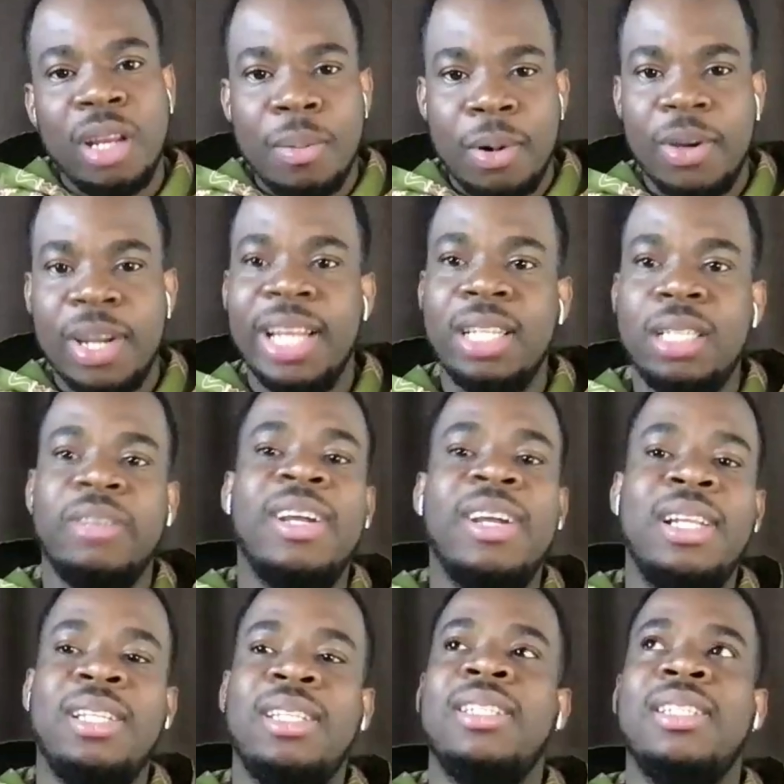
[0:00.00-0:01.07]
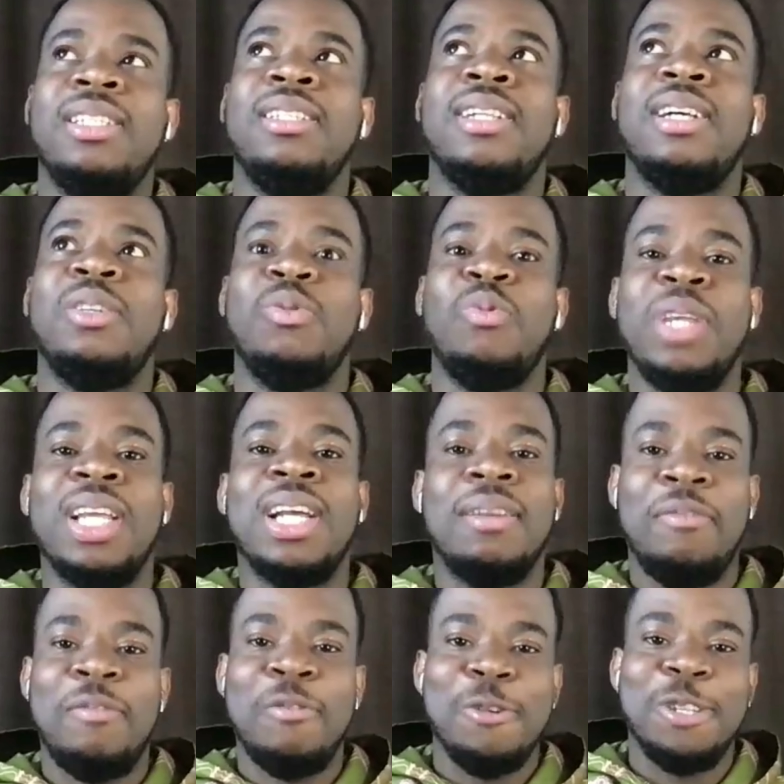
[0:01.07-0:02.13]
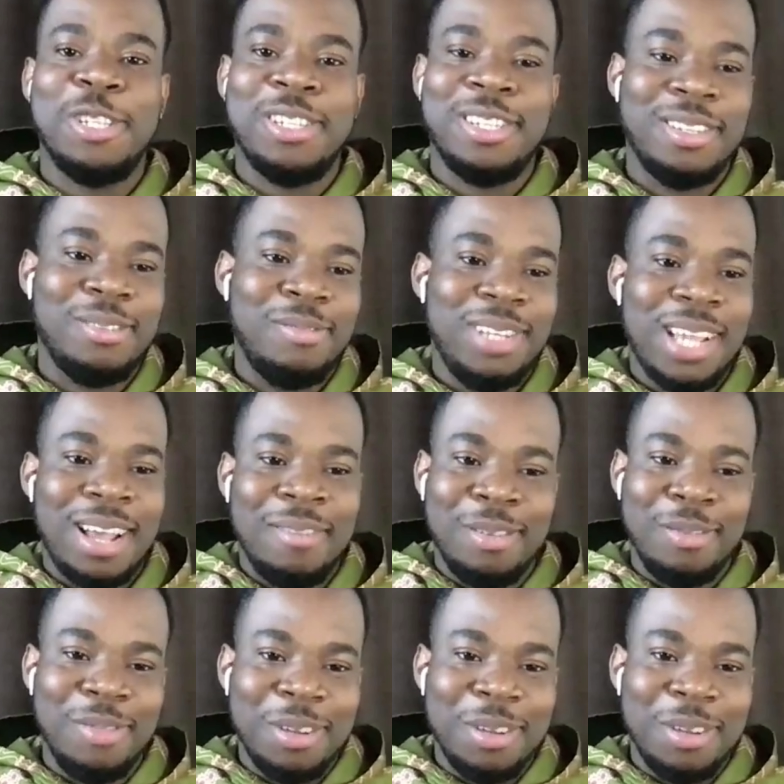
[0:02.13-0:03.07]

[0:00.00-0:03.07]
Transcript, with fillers: one good thing about Nigeria is that we can force.